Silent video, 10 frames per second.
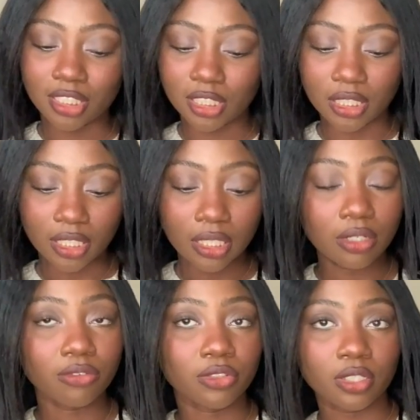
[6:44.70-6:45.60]

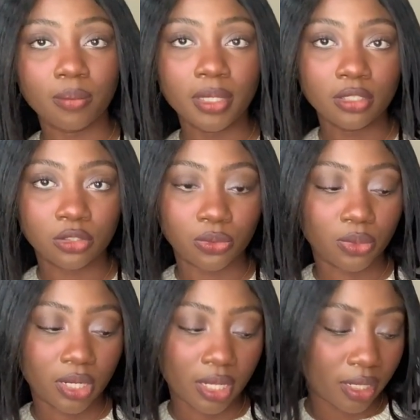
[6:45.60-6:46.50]
Shein really be
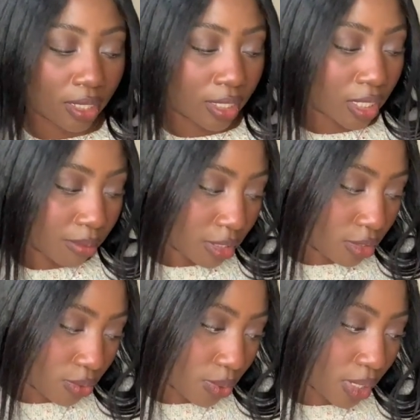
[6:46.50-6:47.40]
doing it. Like, they be
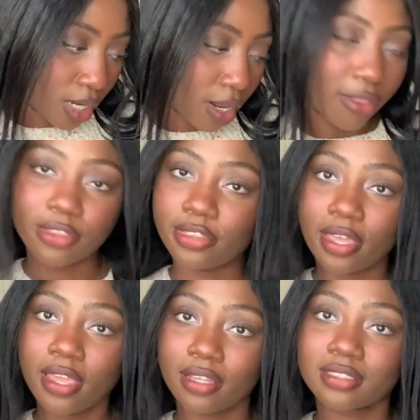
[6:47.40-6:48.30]
doing the
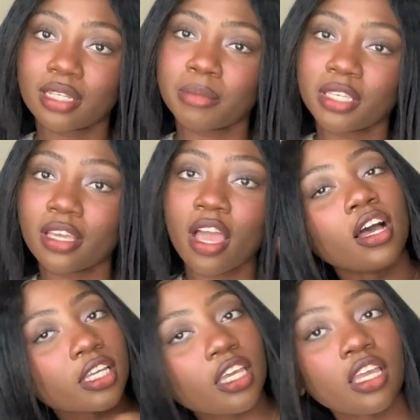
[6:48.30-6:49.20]
thing. They be
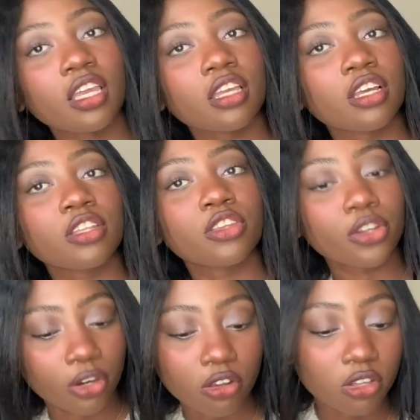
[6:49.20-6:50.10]
hooking the
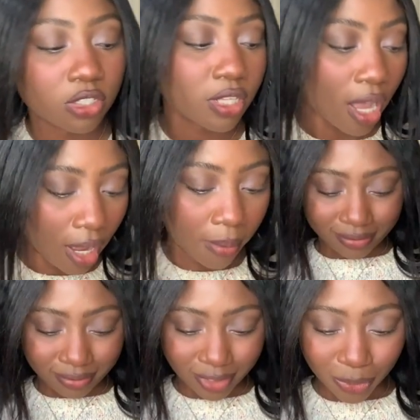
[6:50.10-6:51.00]
girls up.
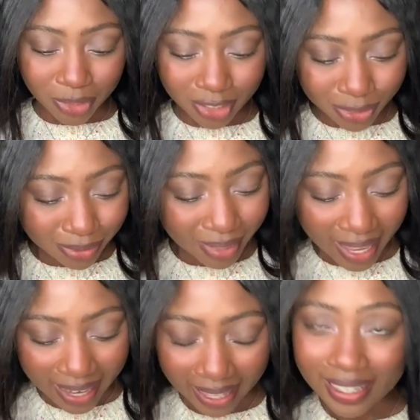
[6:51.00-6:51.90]
So cute,
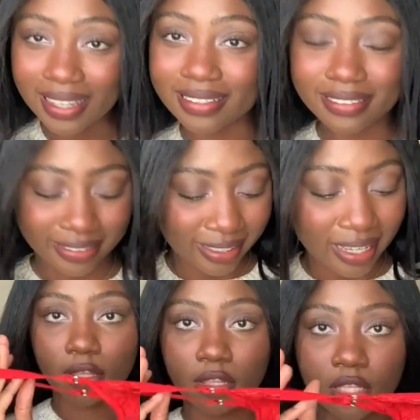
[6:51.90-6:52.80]
I like it.
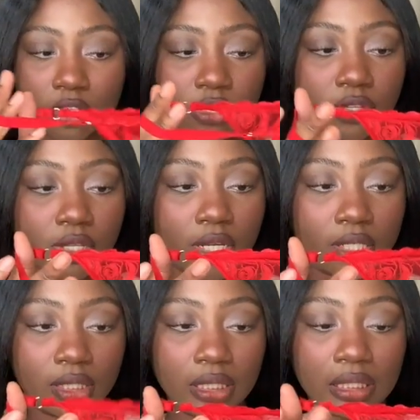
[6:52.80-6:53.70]
These are the
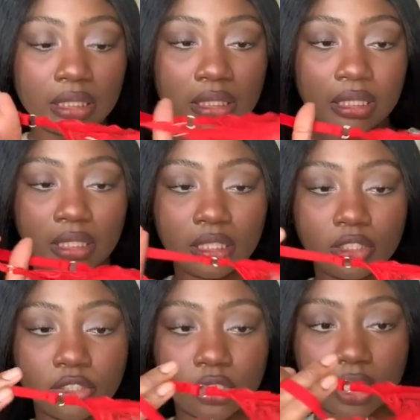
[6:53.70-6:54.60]
undies. The
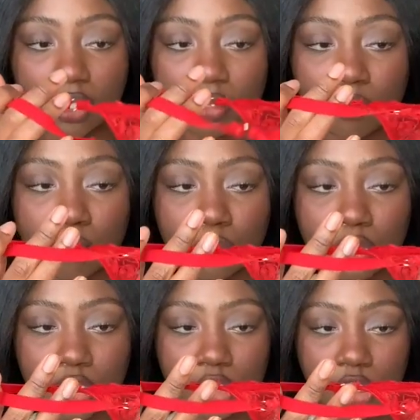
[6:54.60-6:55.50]
undies are like
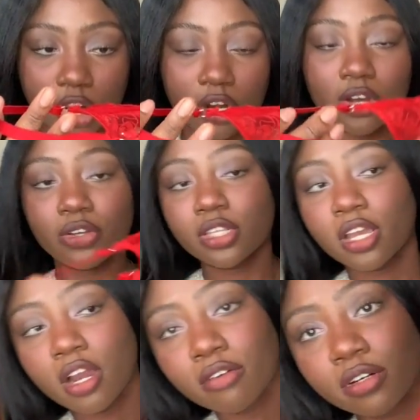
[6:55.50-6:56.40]
more sheer. Oh, they are